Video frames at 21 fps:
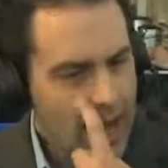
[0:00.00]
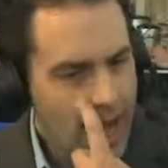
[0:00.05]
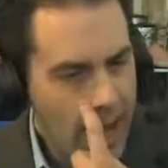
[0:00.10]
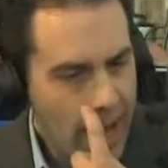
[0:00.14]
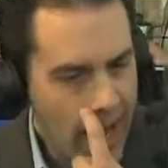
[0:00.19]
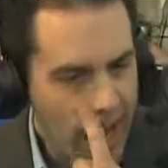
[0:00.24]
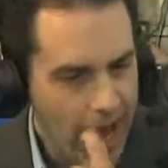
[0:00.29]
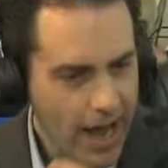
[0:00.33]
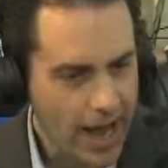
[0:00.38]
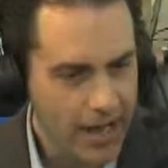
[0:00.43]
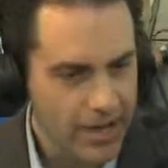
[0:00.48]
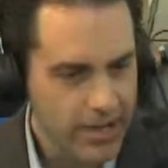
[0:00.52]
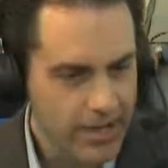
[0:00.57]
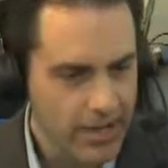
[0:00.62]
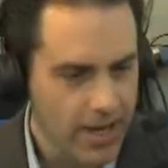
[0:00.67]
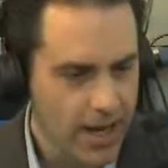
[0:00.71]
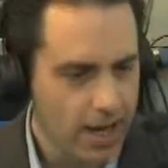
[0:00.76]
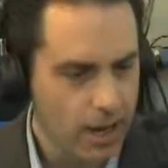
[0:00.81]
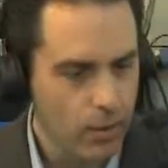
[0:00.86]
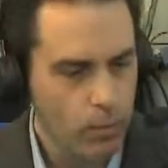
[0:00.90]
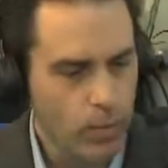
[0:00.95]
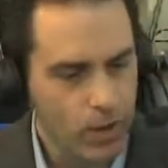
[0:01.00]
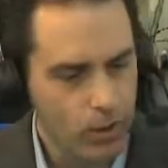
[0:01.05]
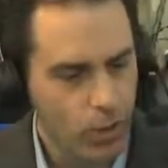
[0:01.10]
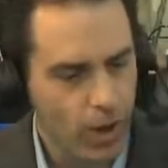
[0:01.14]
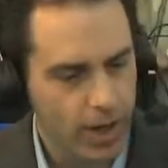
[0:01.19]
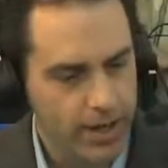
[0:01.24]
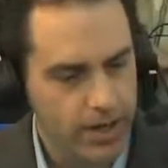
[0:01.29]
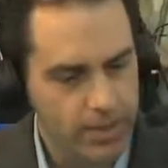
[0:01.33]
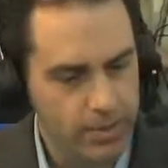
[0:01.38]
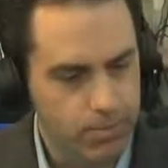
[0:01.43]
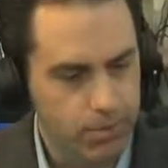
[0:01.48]
and uh, we
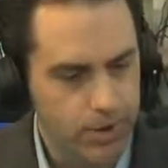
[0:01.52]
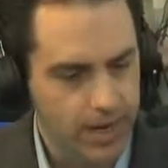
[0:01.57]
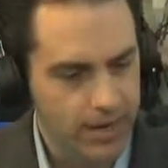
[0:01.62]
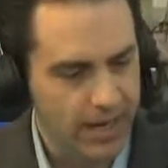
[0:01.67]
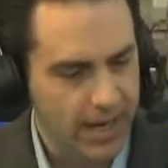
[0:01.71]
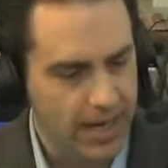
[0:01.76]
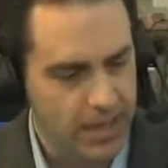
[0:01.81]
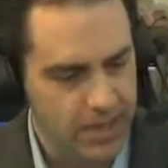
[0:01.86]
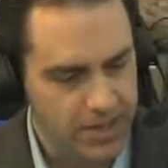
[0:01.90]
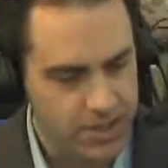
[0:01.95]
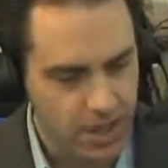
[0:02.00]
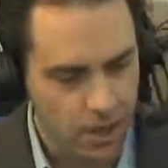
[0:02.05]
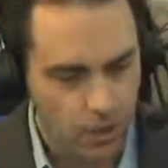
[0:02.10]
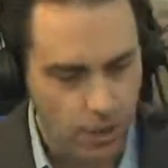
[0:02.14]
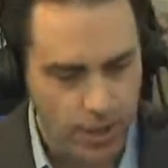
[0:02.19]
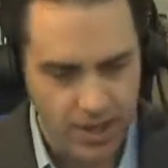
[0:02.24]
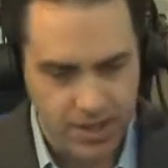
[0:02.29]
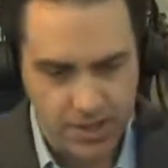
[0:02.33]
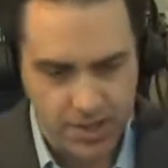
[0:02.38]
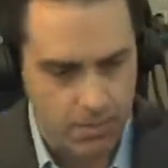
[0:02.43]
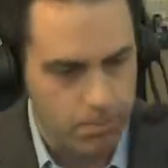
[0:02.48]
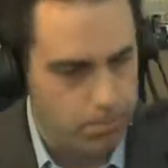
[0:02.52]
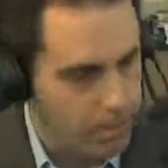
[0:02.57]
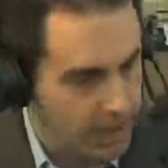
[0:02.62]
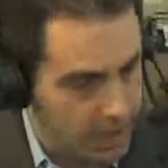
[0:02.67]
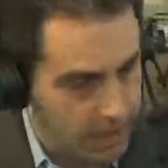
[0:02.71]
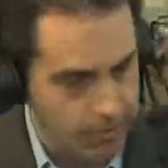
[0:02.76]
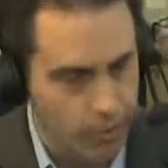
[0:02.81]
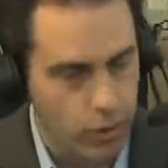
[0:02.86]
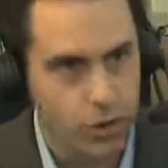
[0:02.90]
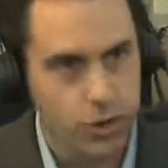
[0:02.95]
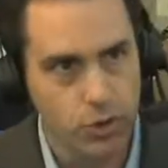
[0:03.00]
wanted to bring that. So it's a
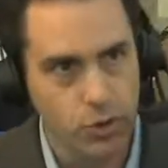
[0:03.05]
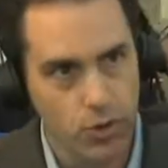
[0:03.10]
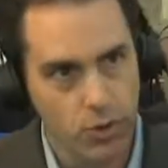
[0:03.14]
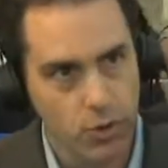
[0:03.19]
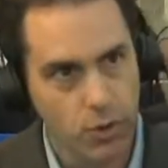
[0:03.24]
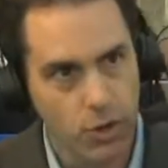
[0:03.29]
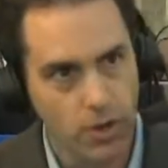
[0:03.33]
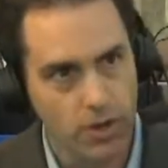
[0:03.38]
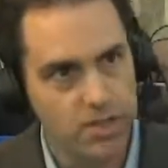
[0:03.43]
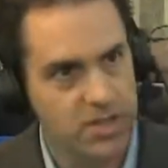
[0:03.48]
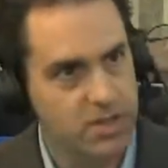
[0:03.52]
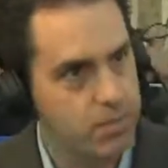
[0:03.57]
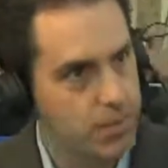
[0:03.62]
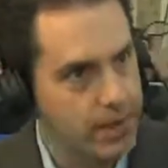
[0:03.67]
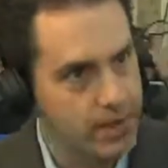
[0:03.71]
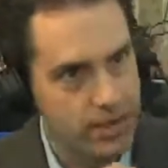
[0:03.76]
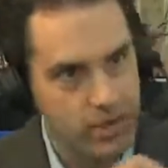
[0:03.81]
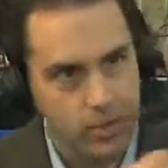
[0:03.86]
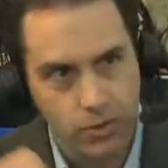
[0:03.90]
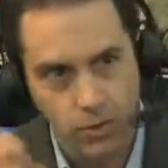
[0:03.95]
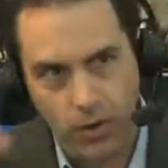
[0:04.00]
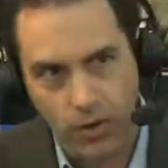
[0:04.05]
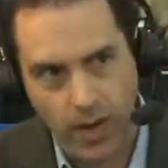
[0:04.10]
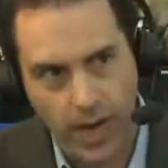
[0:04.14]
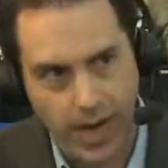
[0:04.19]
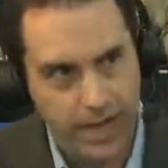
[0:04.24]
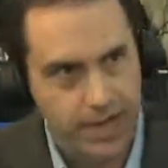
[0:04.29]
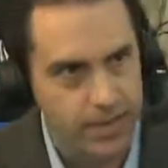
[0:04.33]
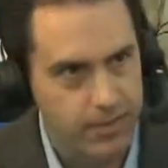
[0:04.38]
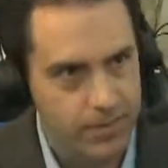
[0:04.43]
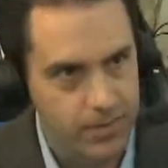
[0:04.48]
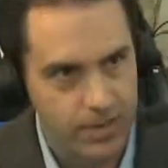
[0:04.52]
big virtual world split into a
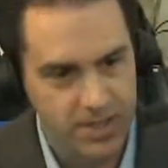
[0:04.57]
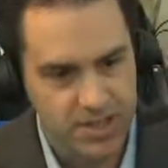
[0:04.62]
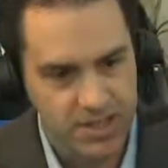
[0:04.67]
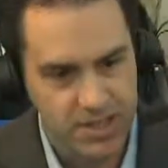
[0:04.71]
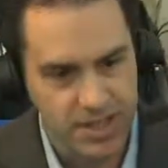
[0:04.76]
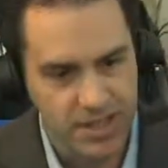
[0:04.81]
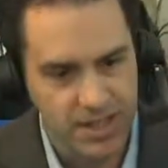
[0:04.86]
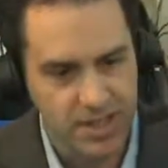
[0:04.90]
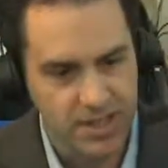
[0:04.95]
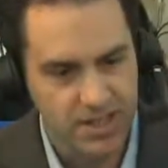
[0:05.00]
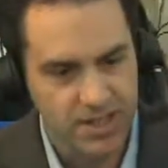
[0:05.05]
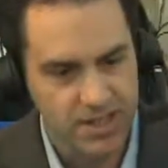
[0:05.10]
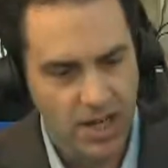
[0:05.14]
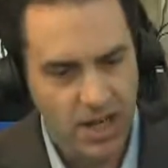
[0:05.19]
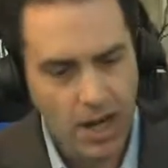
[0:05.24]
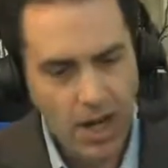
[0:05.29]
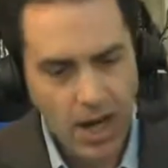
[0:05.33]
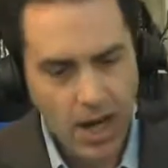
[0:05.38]
lot of different cities.